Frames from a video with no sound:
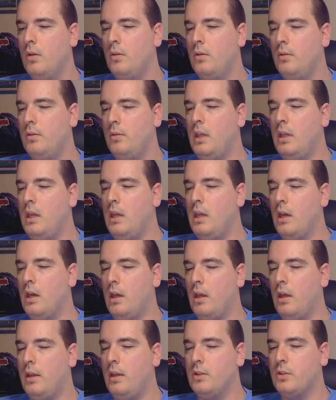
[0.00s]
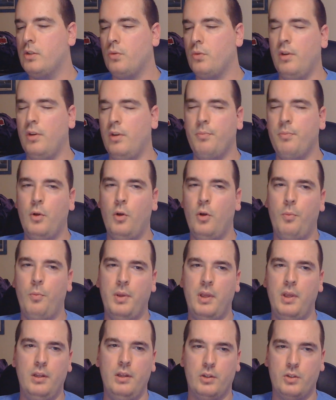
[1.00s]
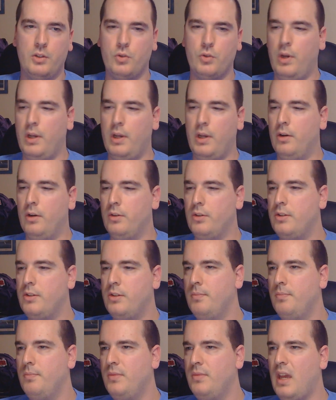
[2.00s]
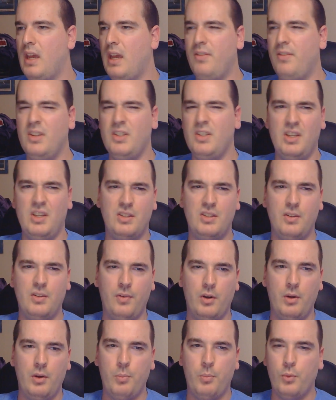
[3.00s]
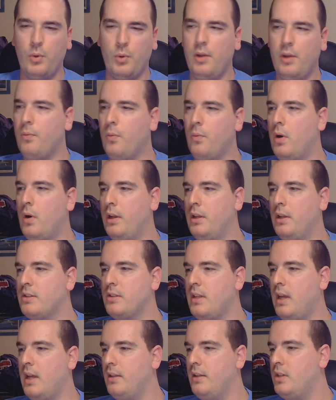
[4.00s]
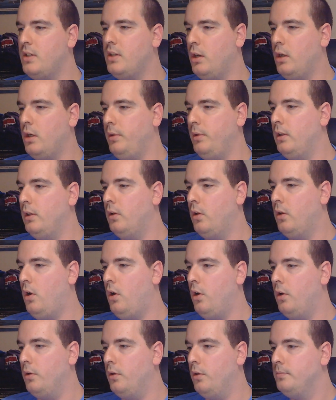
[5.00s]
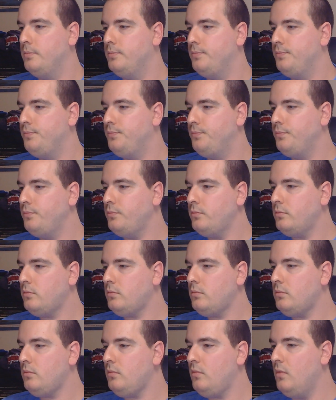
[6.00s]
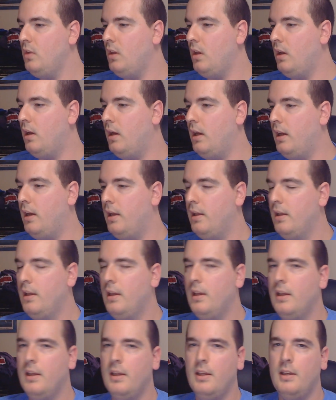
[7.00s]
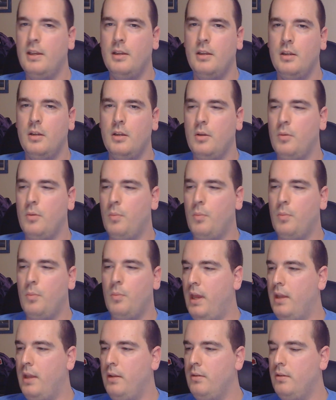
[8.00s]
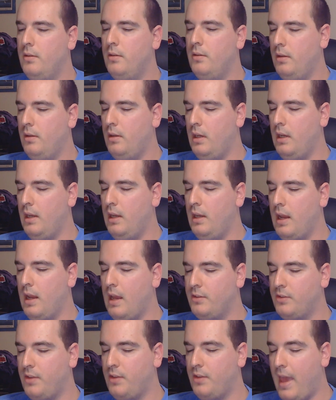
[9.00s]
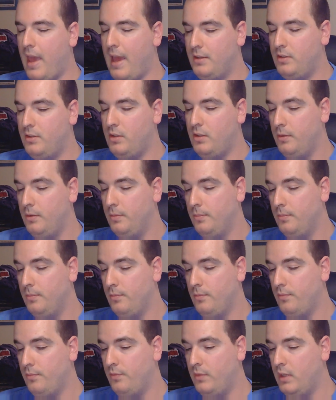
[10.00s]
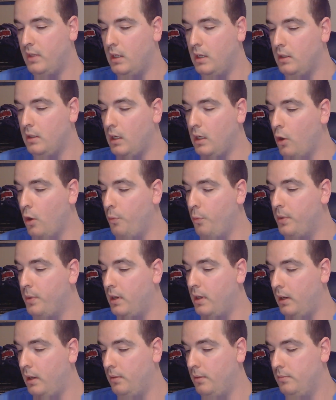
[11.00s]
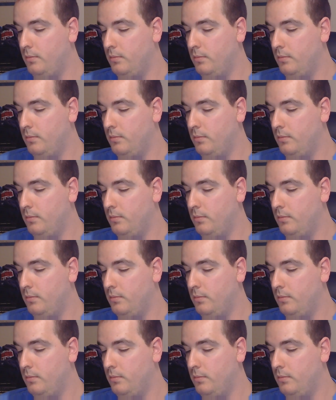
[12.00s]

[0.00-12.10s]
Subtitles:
the history of pulp illustrators. Obviously, it's a very brief one. It's not terribly long, but it has that in the opening,